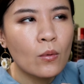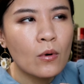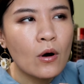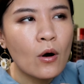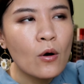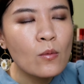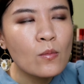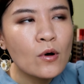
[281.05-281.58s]

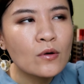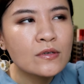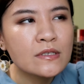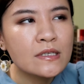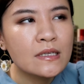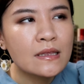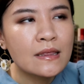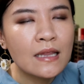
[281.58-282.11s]

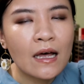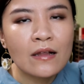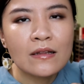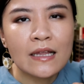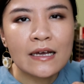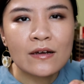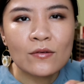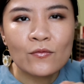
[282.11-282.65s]
almost not
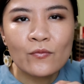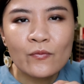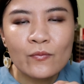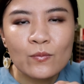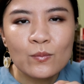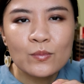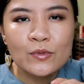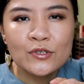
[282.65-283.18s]
like
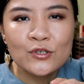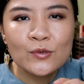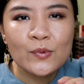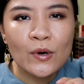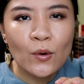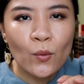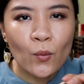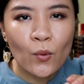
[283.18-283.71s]

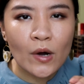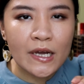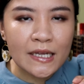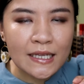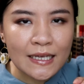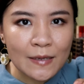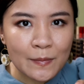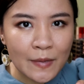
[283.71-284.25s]
super
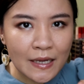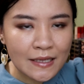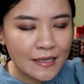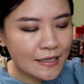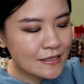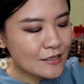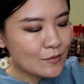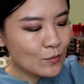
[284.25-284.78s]
oily, but
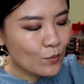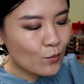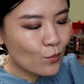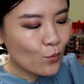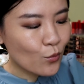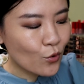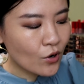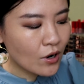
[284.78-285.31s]
it's
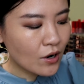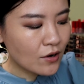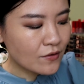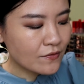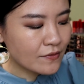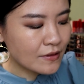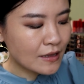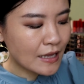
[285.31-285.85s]
more
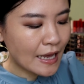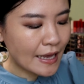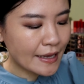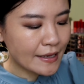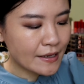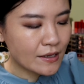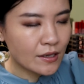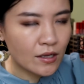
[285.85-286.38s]
of
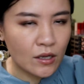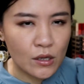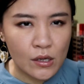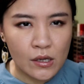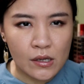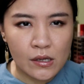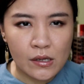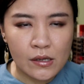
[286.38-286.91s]
like
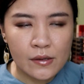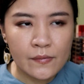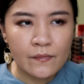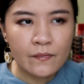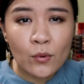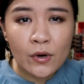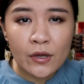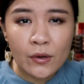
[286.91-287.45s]
a
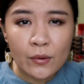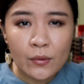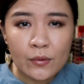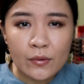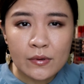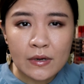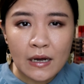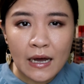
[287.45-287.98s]
oil
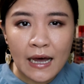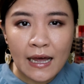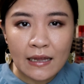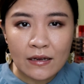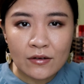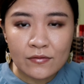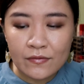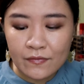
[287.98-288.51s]

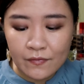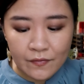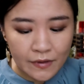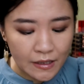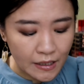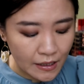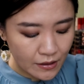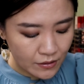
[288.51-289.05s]
kind of
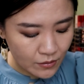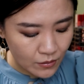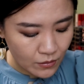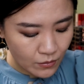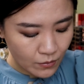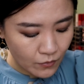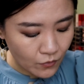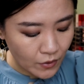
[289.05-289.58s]
feeling
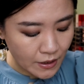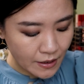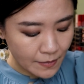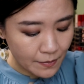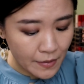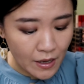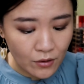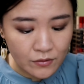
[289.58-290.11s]
when it
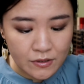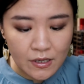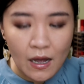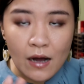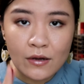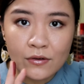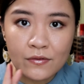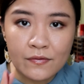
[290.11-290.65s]
melts
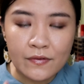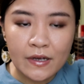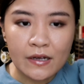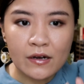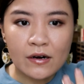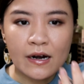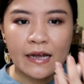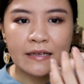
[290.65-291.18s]
on your
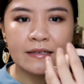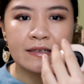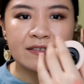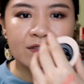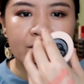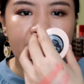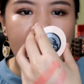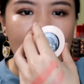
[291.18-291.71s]
finger, and
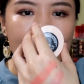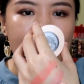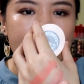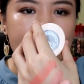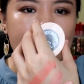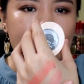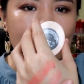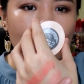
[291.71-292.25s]
it's very
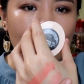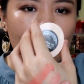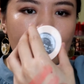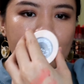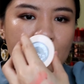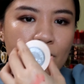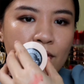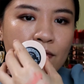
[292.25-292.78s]

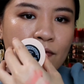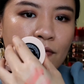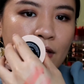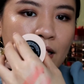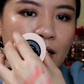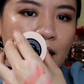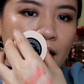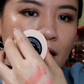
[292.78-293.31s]
smooth
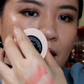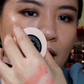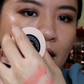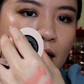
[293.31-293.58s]
feeling.